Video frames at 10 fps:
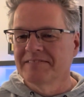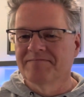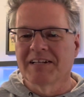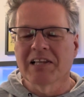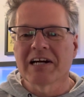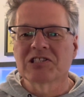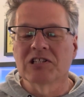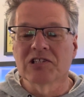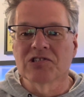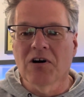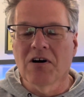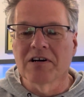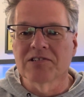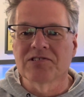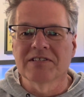collection of
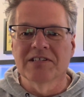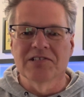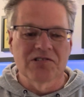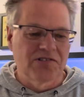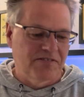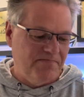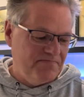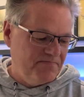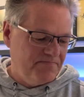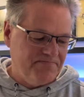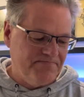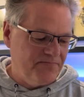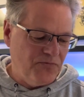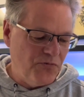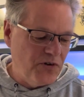songs is
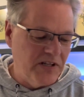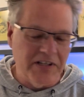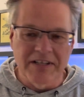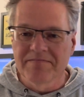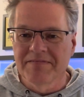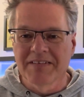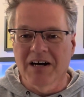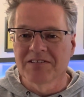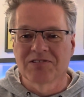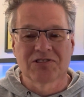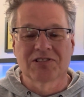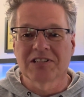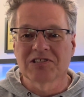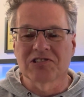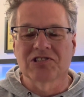really
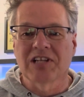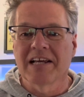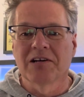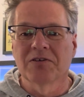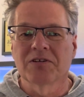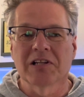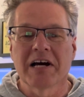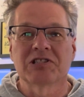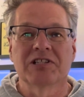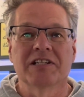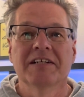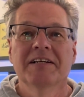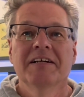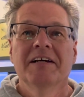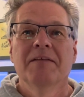such a standout collection.
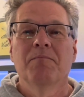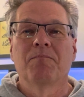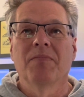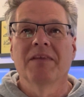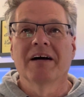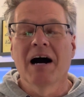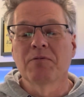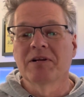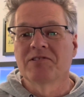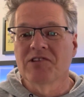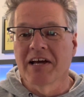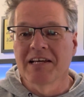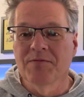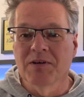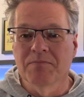I would say
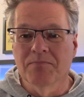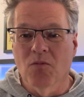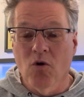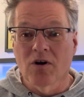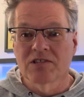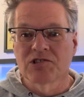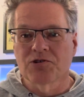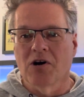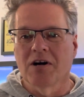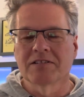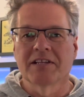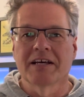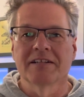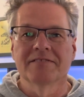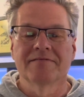even more strong
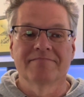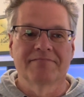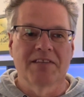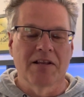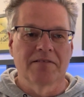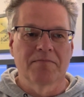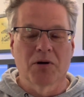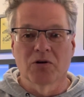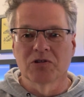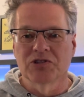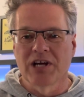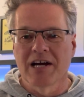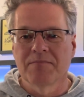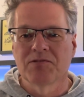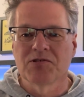than Pearl
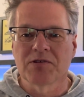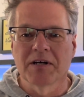Jam's